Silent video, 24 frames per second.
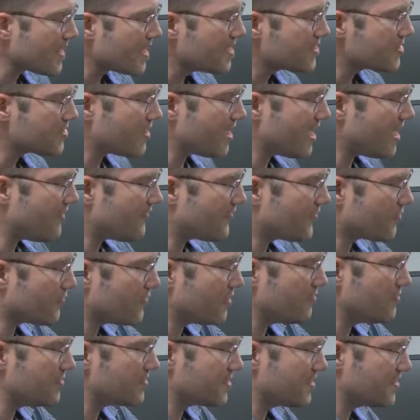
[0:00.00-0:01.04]
So I have
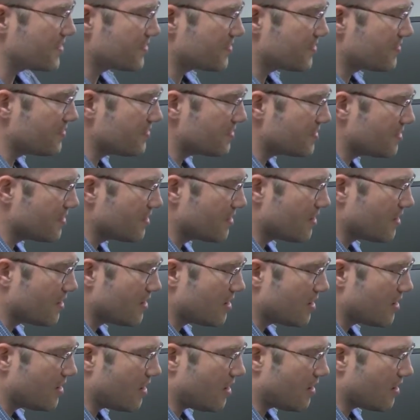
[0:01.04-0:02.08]
three resistors,
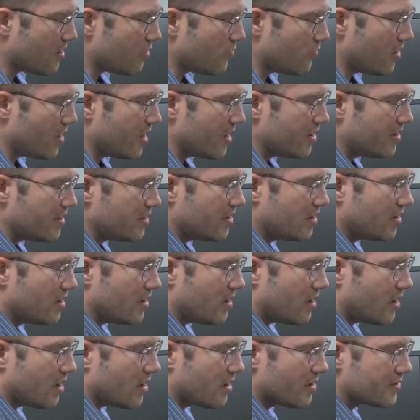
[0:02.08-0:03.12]
R1,
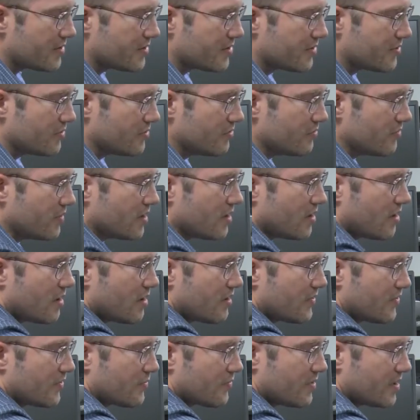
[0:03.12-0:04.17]
R2, and
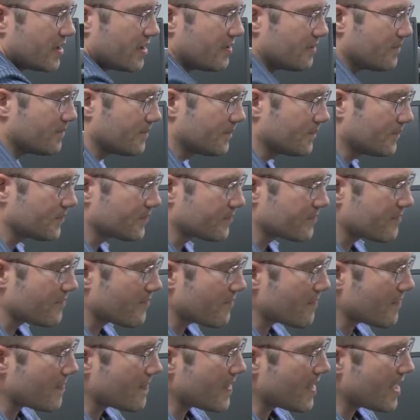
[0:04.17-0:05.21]
R3.
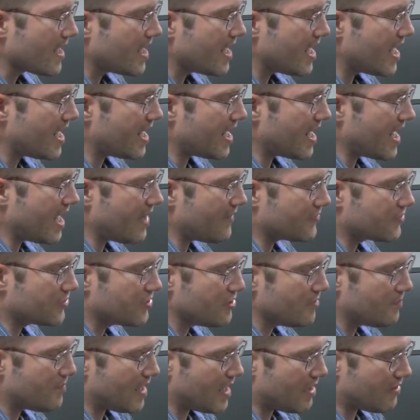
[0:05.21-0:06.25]
And I have
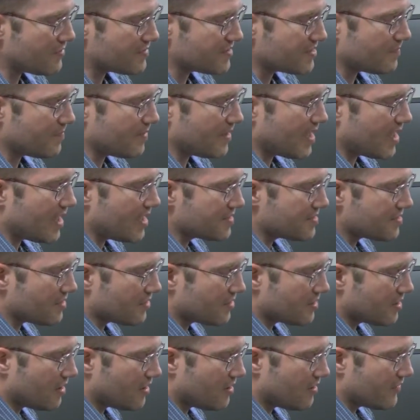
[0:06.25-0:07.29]
two power supplies. I'll
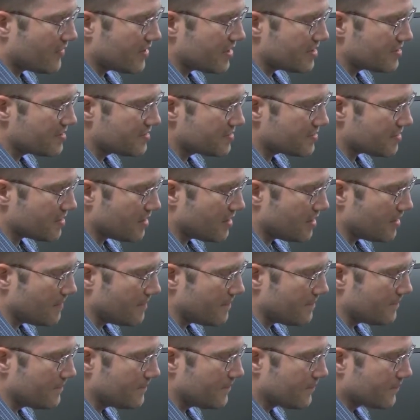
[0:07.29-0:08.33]
call this
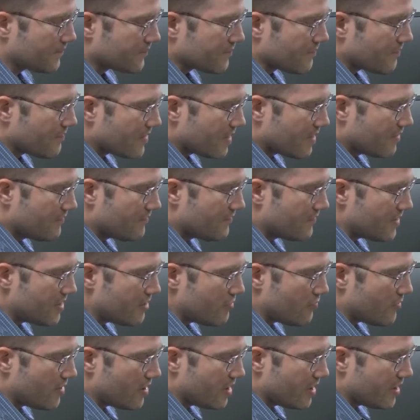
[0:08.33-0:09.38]

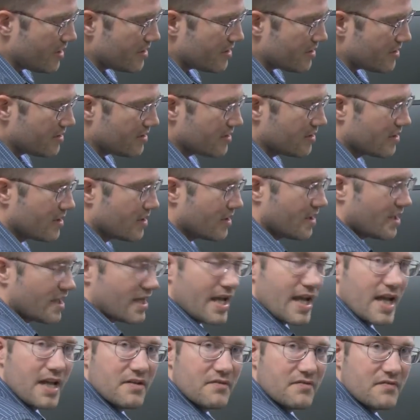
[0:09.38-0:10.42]
V1
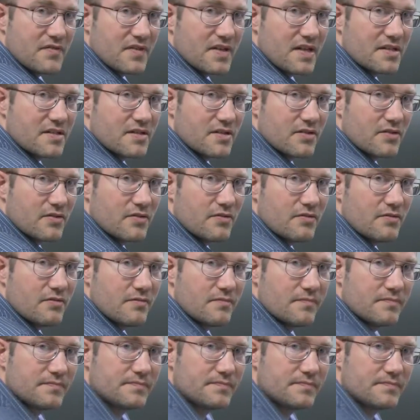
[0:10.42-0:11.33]
and V2.